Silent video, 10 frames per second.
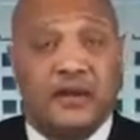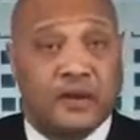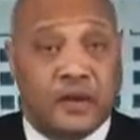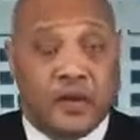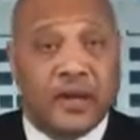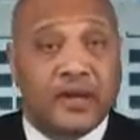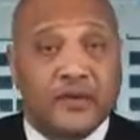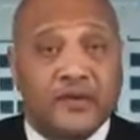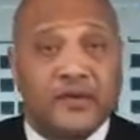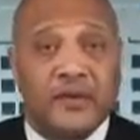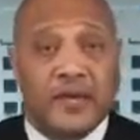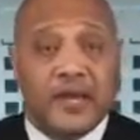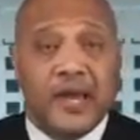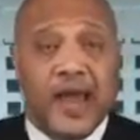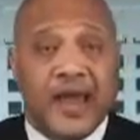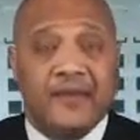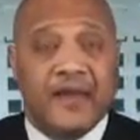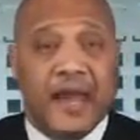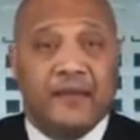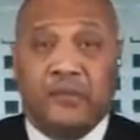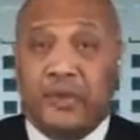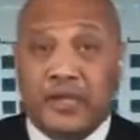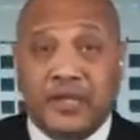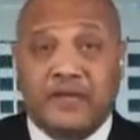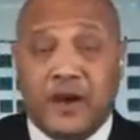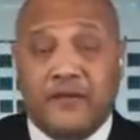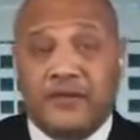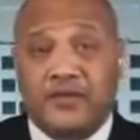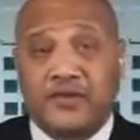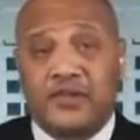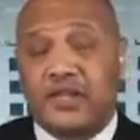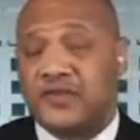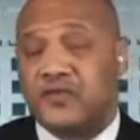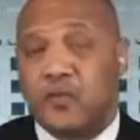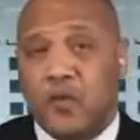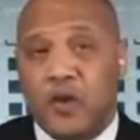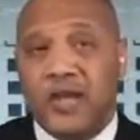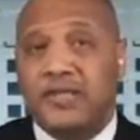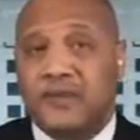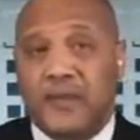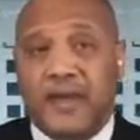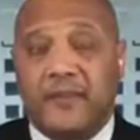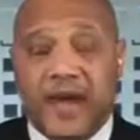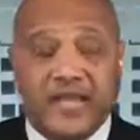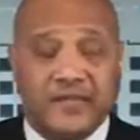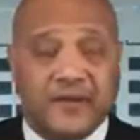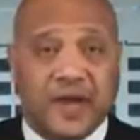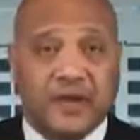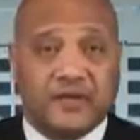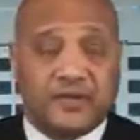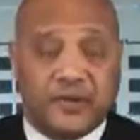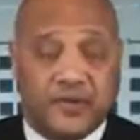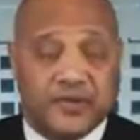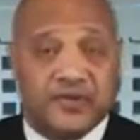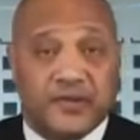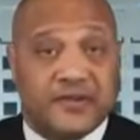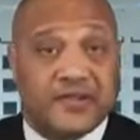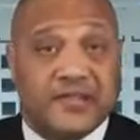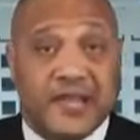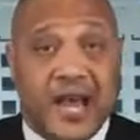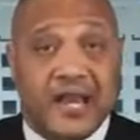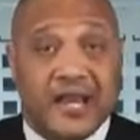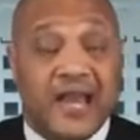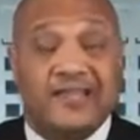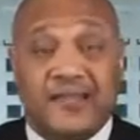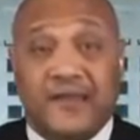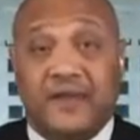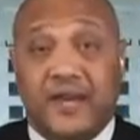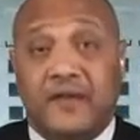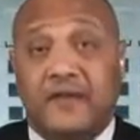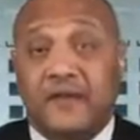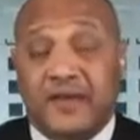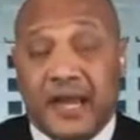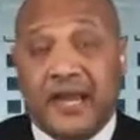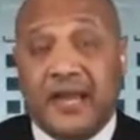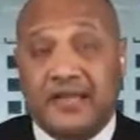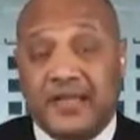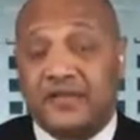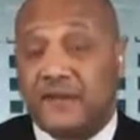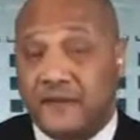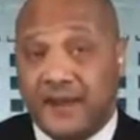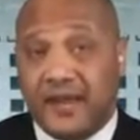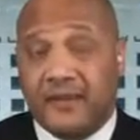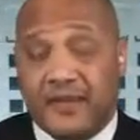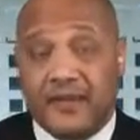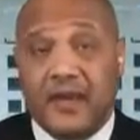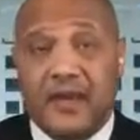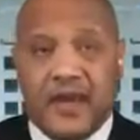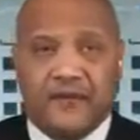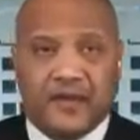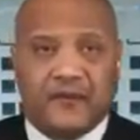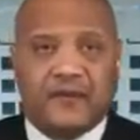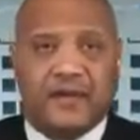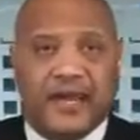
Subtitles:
lawyers, and police officers, just wanting to make positive contributions to the society as they've done for decades, as their families have done for